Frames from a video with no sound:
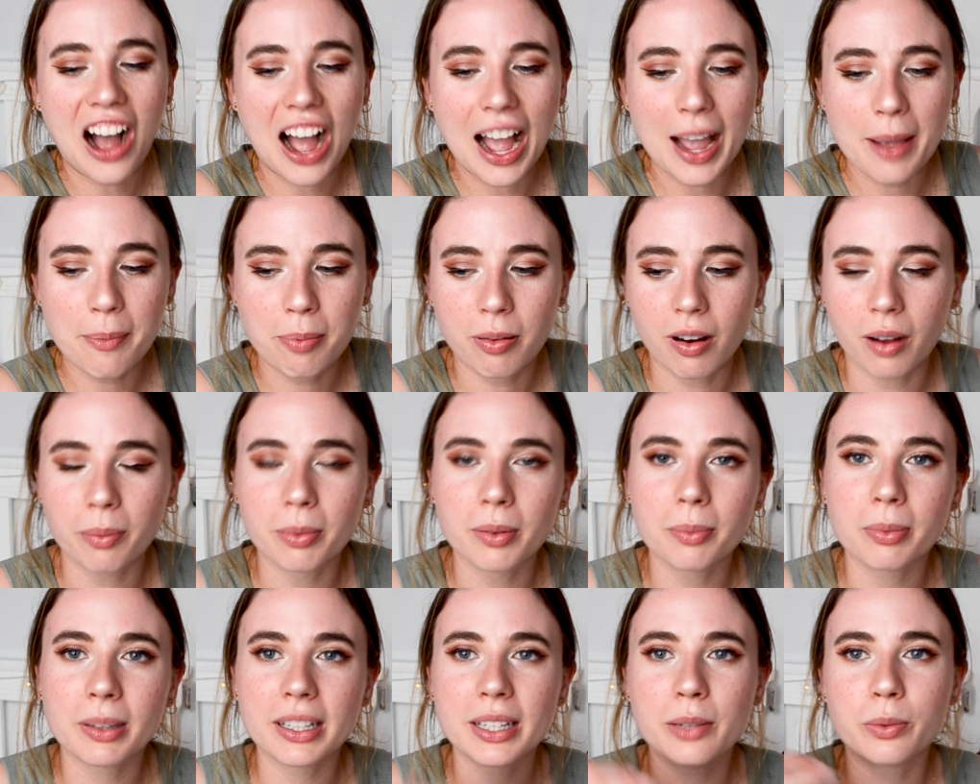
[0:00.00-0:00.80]
I
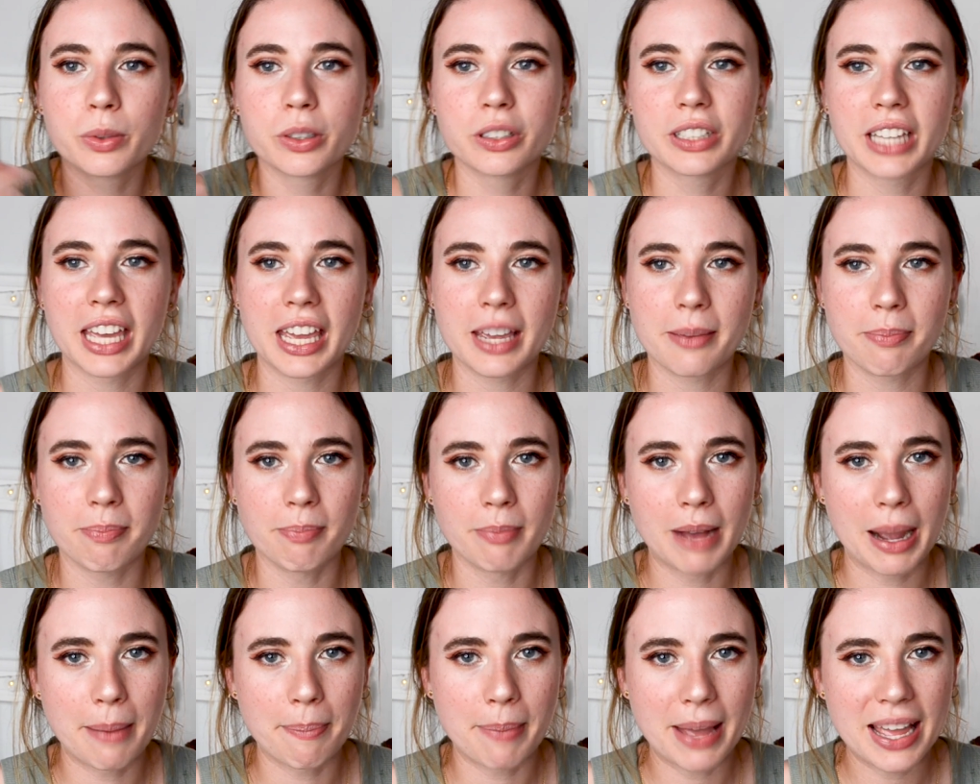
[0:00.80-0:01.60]
probably will keep
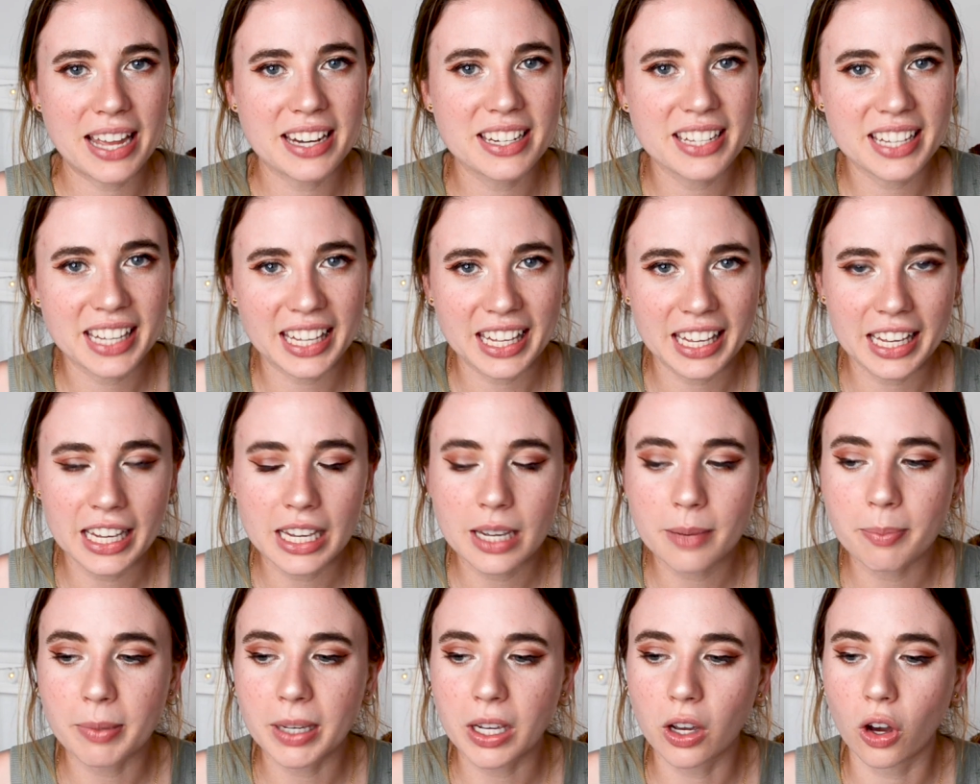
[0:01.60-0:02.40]
my bed
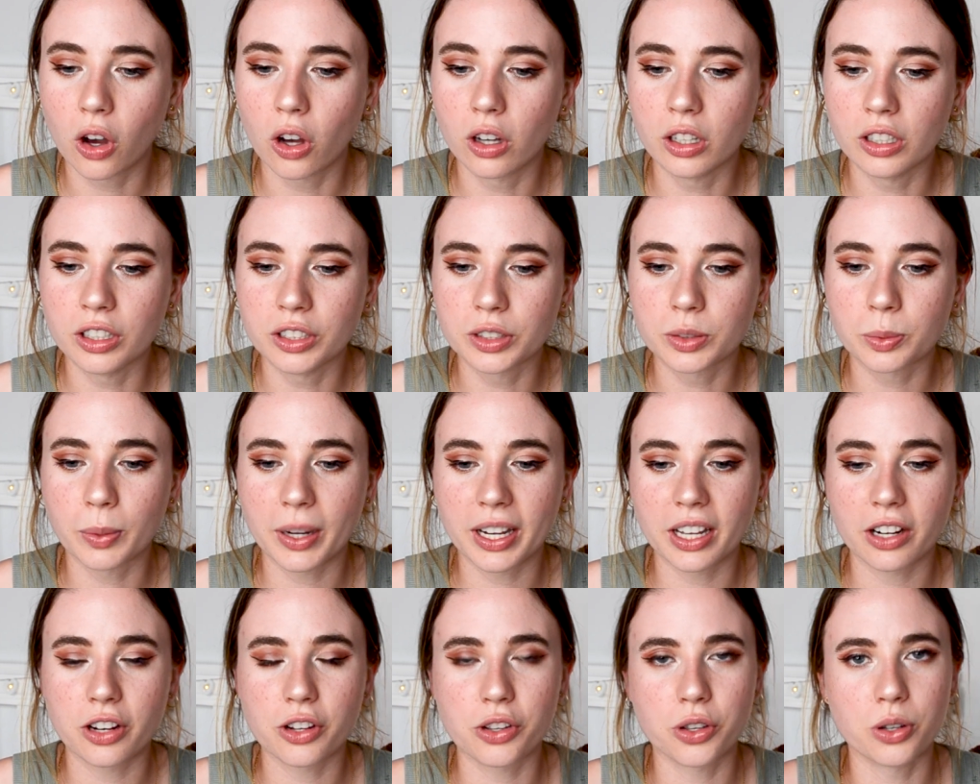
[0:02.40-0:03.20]
here because we're
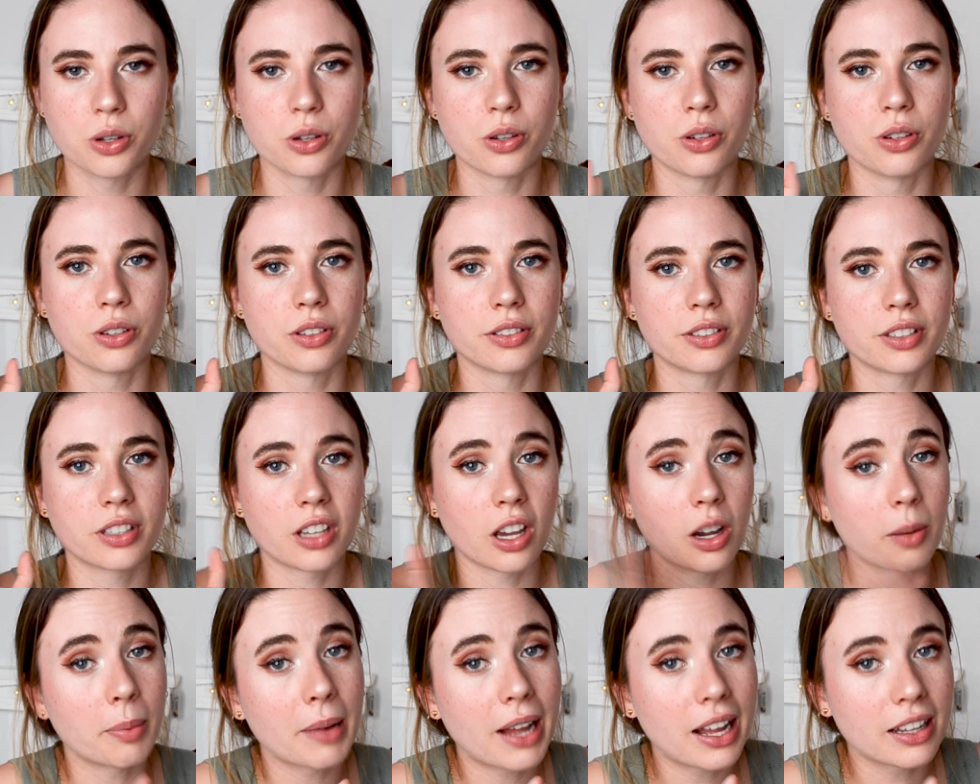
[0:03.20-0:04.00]
gonna use
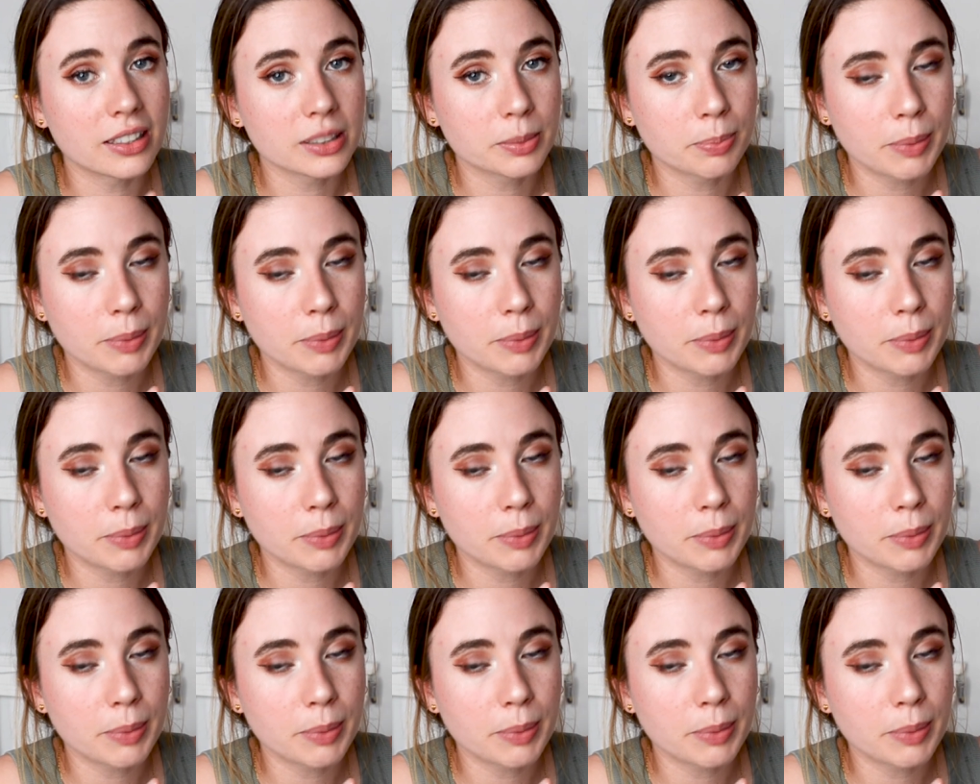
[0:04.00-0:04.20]
Girl Pal's